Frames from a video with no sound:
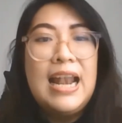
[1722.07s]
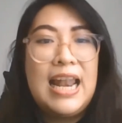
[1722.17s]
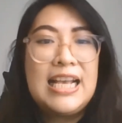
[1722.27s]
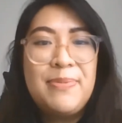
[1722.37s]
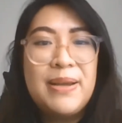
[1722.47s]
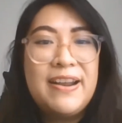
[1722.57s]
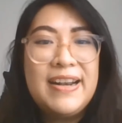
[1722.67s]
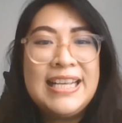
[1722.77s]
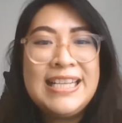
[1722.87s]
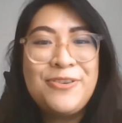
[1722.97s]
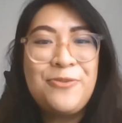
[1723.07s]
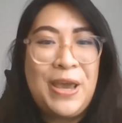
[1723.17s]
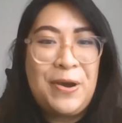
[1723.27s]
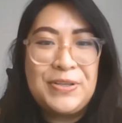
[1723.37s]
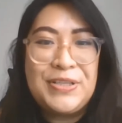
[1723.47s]
Last but not least,
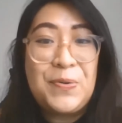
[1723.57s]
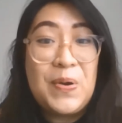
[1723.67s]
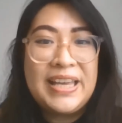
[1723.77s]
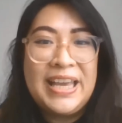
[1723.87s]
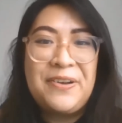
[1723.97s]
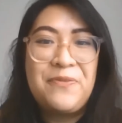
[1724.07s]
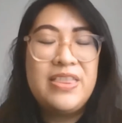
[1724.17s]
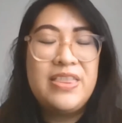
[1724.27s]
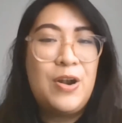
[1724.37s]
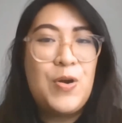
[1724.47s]
we are also working with the